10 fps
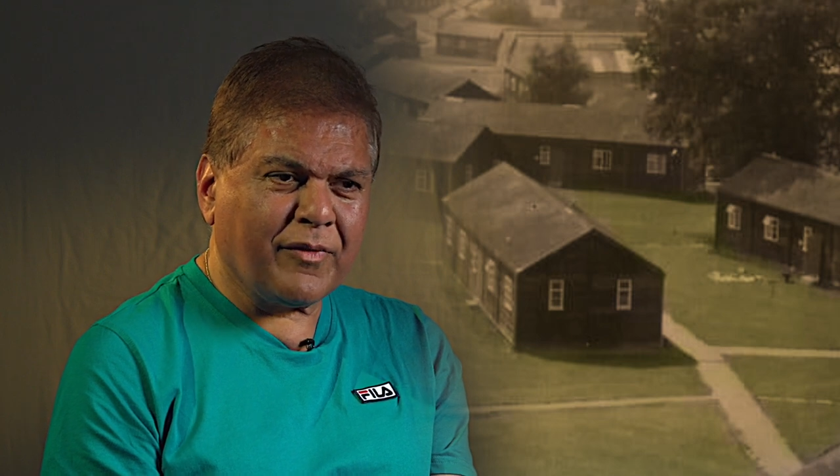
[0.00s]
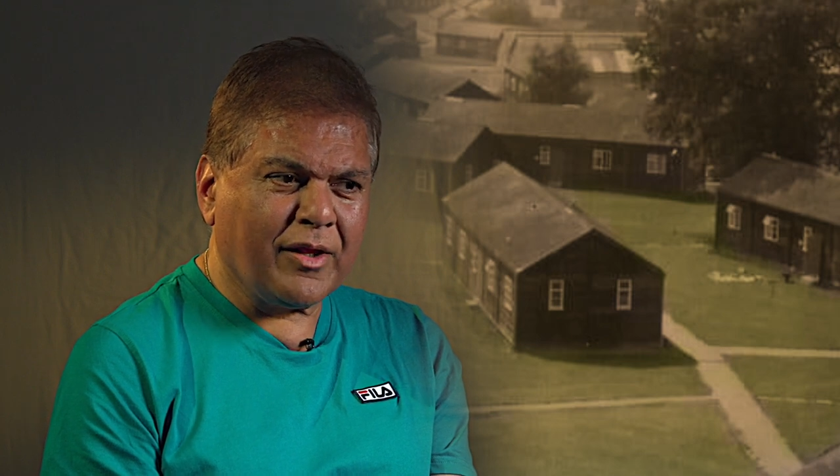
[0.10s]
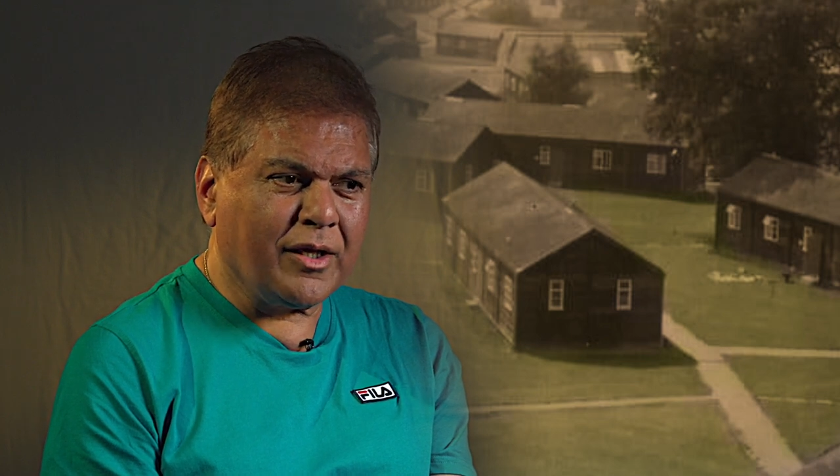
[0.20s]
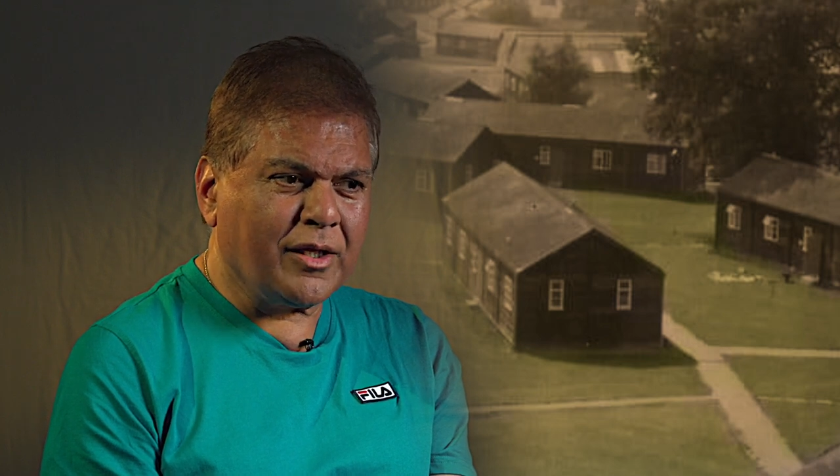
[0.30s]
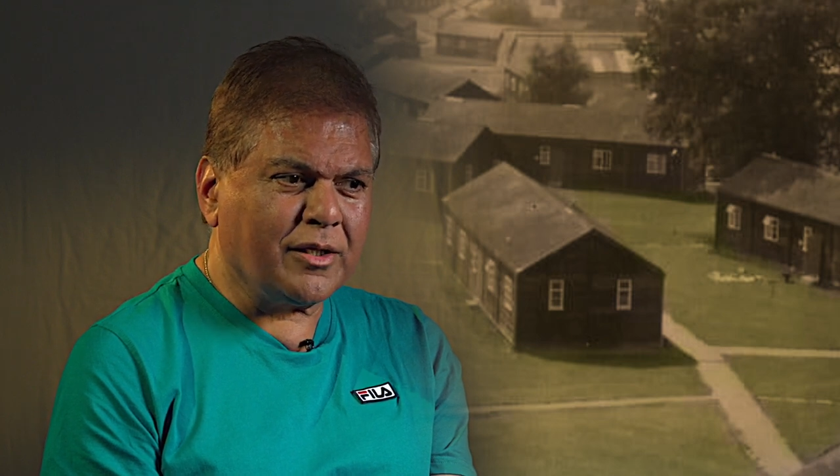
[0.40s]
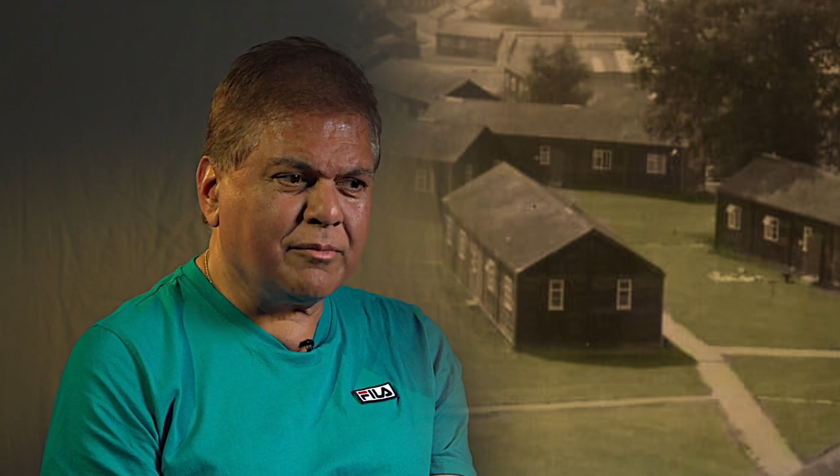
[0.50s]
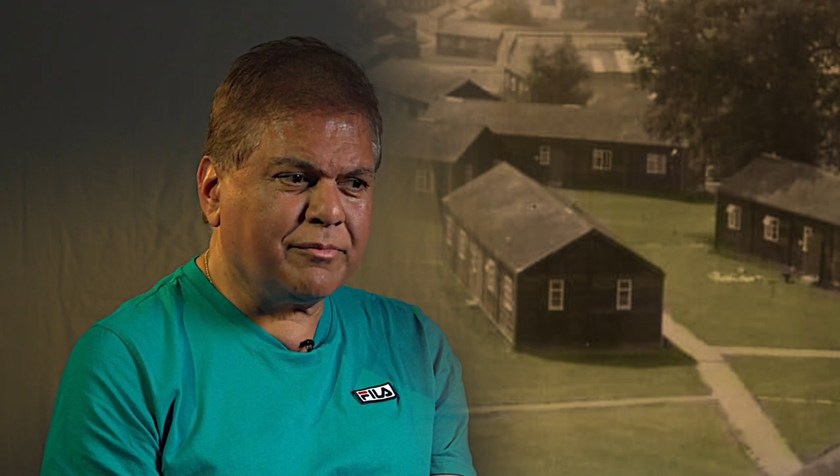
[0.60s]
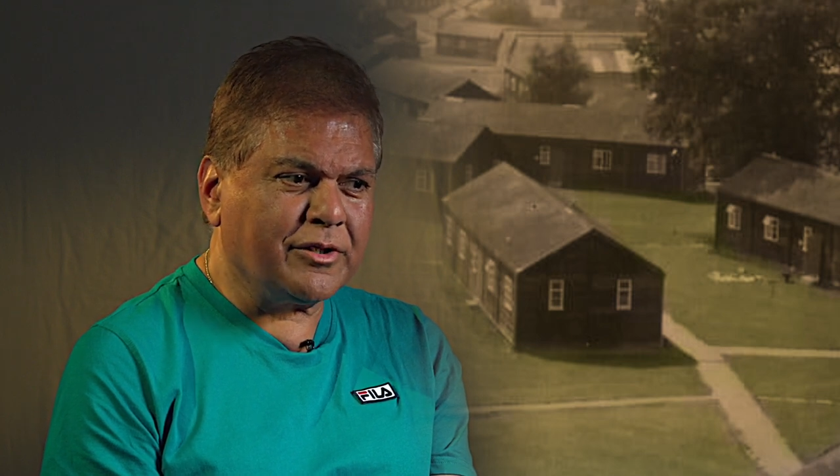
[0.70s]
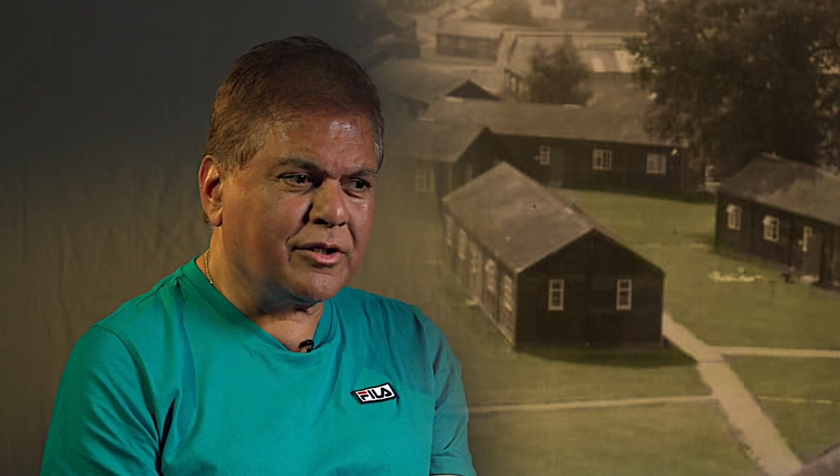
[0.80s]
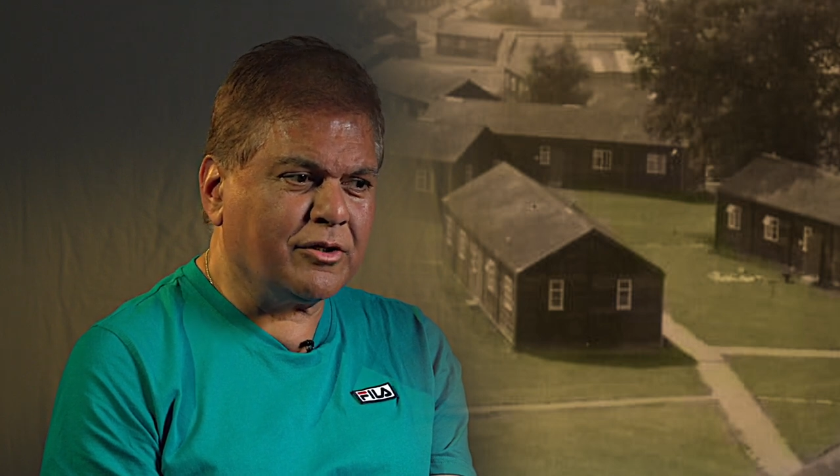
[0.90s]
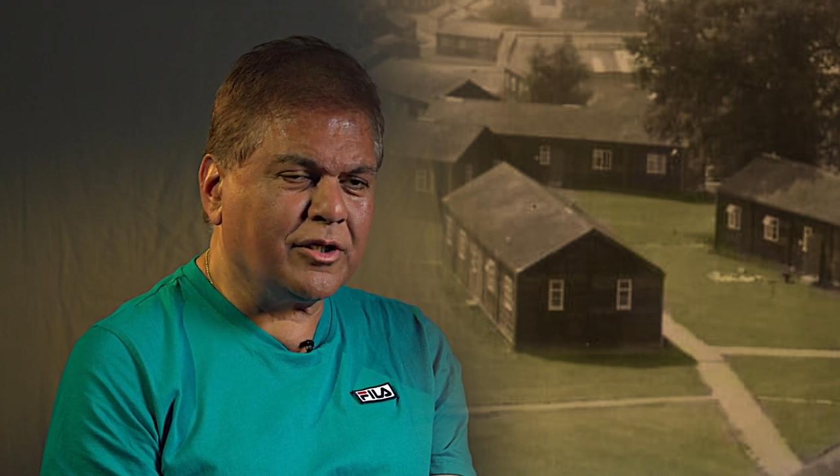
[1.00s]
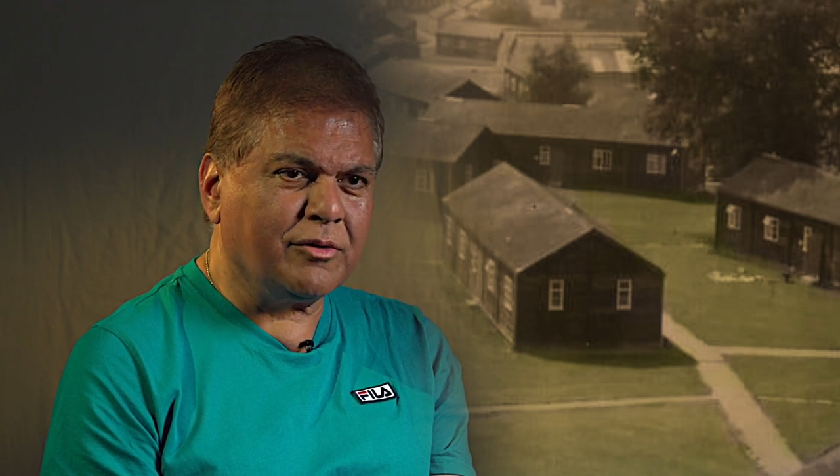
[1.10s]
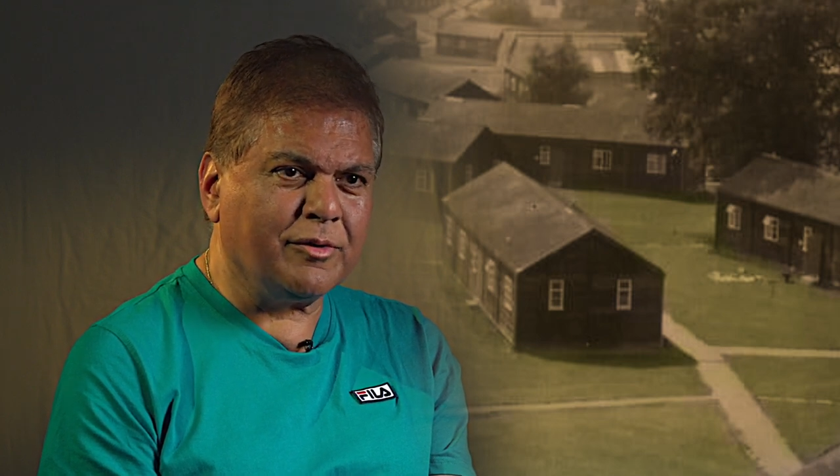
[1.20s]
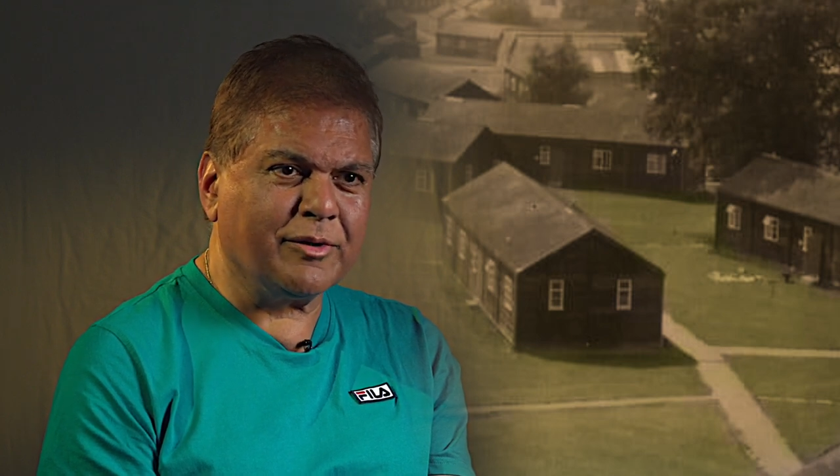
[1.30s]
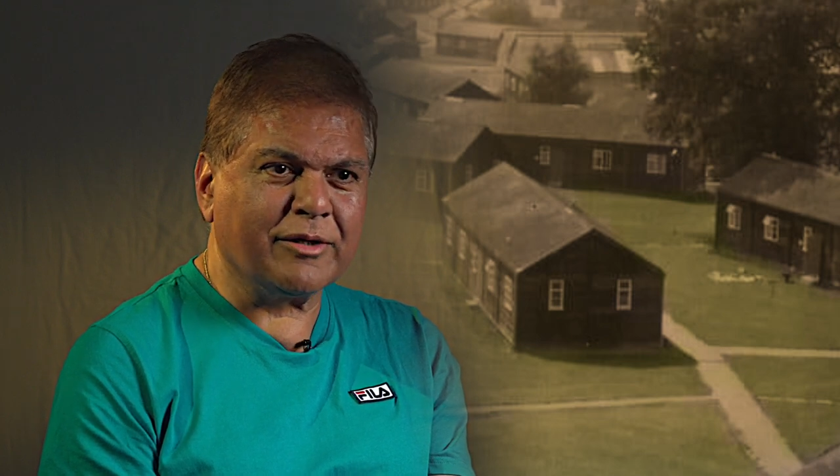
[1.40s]
And particularly,
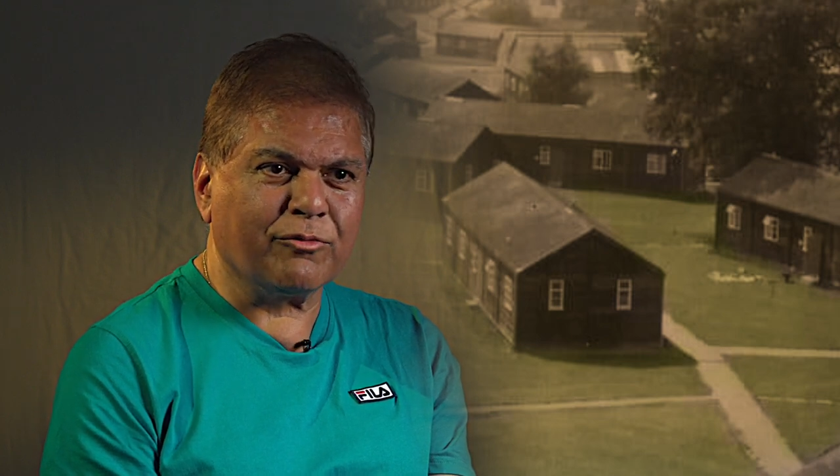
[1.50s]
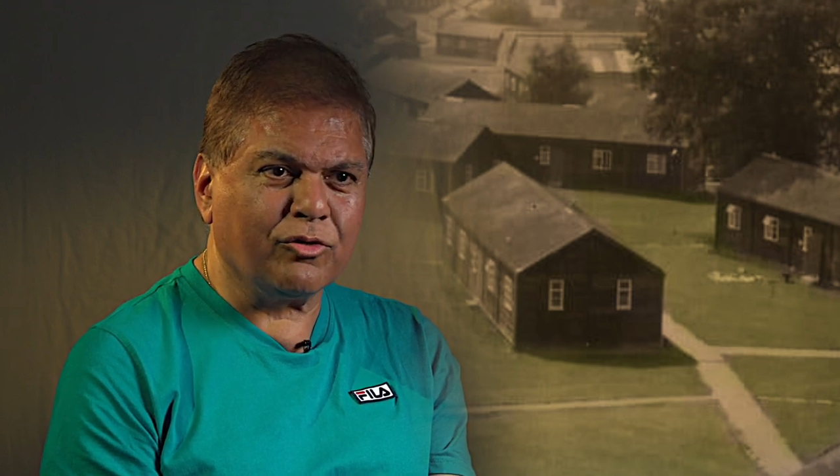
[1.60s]
we became